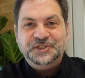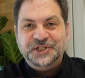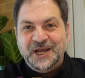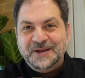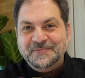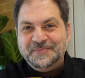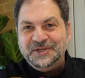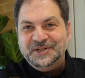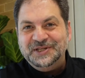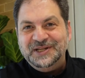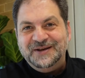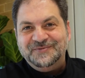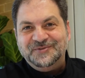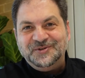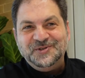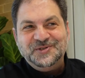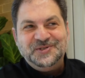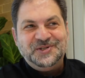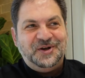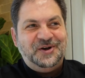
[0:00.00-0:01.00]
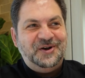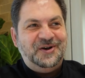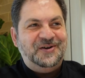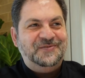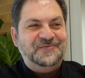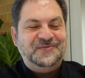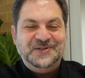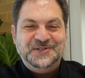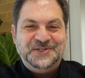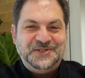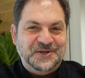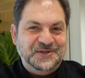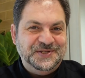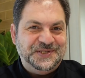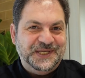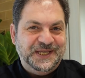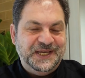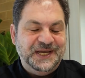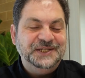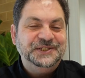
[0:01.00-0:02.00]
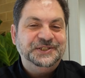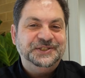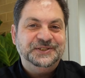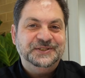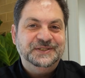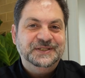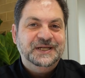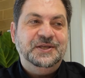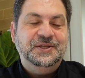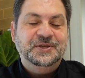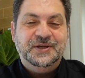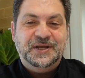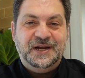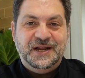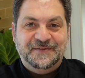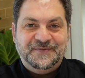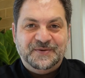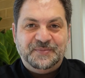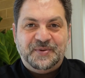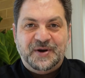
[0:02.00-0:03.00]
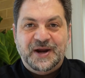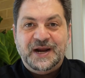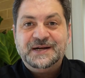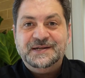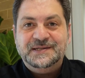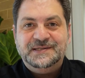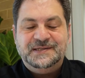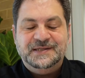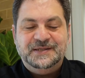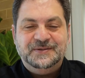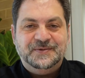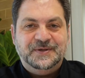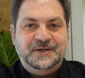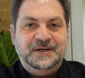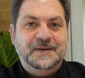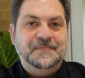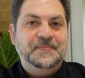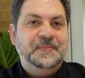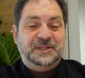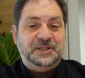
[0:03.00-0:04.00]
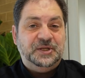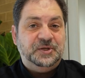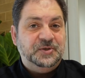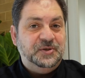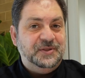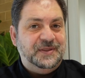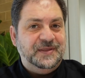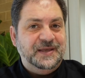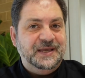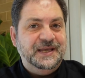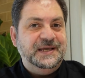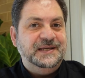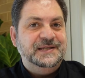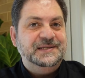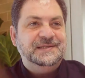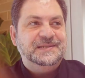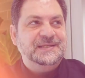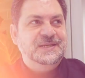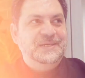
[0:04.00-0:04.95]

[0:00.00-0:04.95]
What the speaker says: champion levels of association. You're going to have to practice it, right? But the good thing is